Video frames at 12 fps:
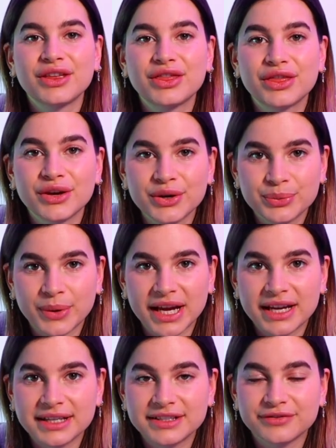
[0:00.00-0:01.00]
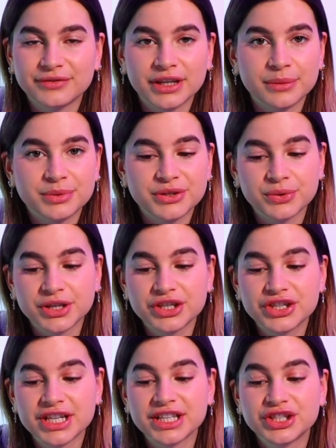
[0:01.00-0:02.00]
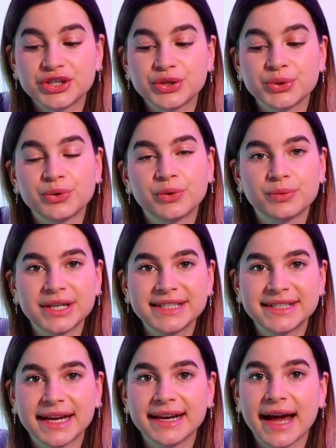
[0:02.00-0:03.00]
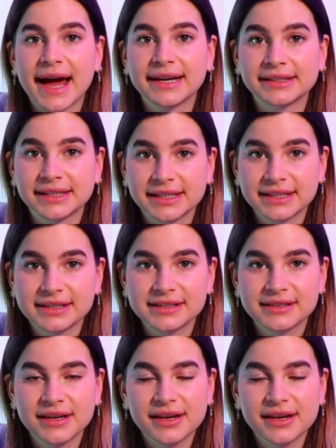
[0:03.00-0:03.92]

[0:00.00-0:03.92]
The third way to free up storage is to reset analytics.